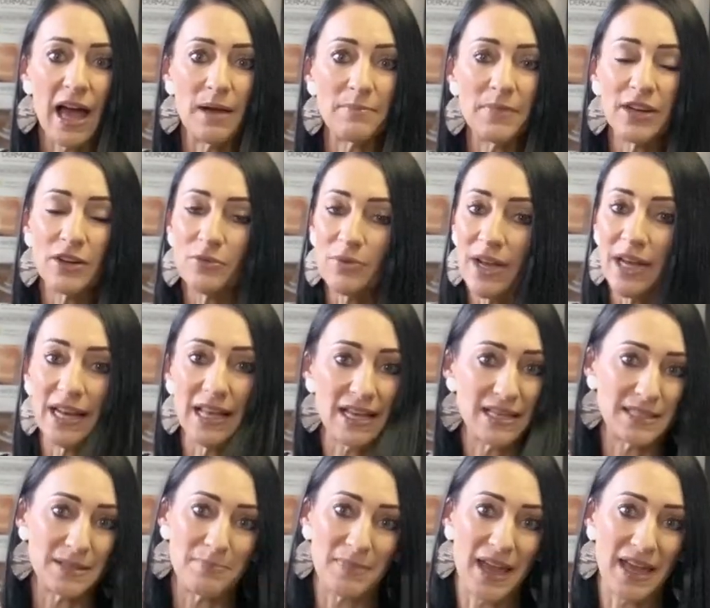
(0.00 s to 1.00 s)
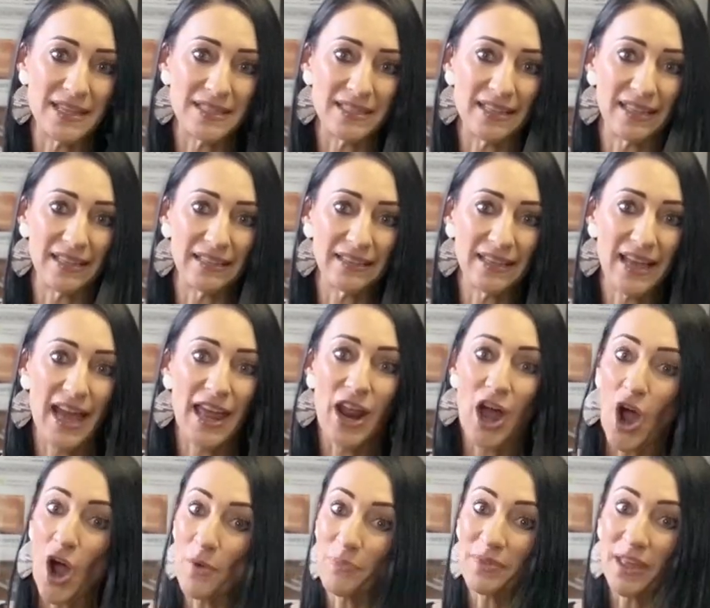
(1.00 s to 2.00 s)
It really is amazing. And I
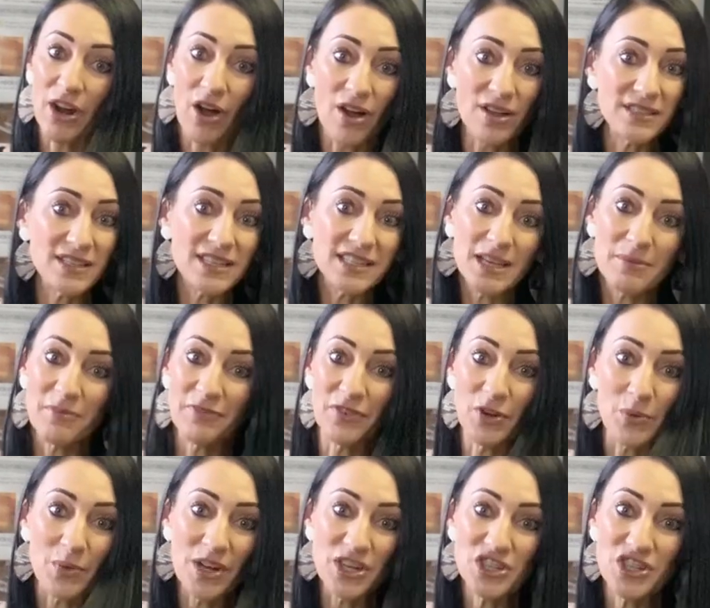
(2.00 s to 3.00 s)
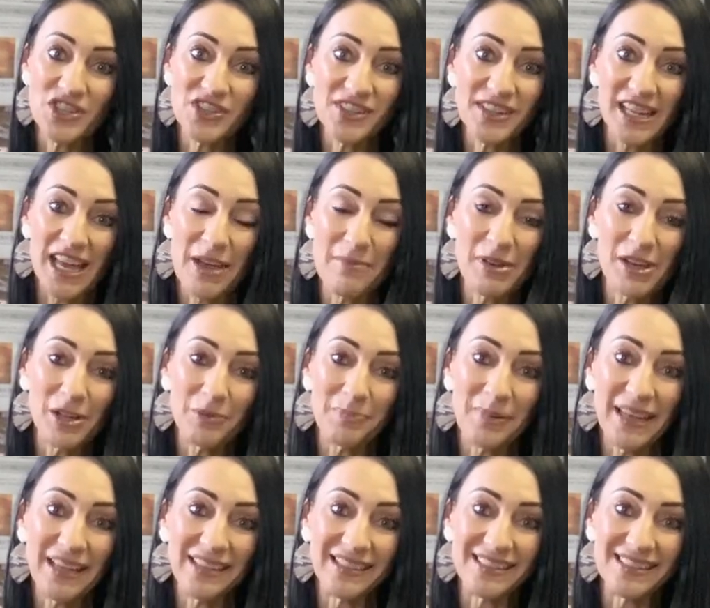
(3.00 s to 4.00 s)
hope that answered some of your questions on chemical
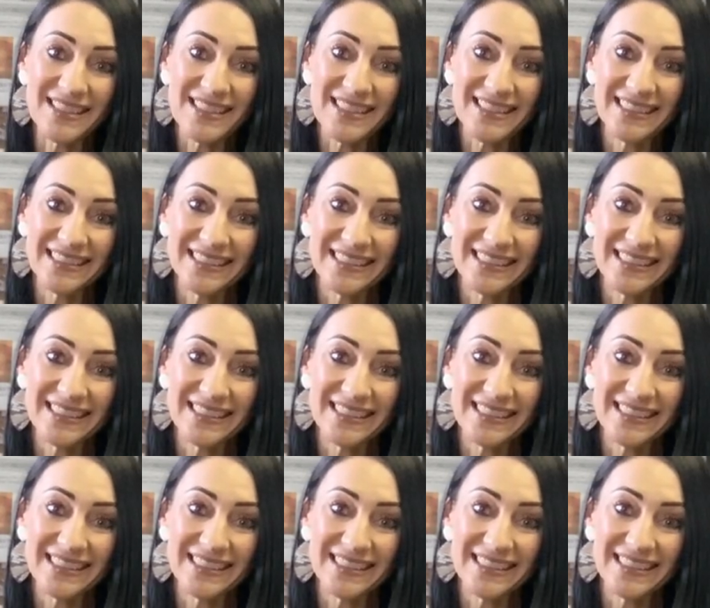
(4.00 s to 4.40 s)
peels.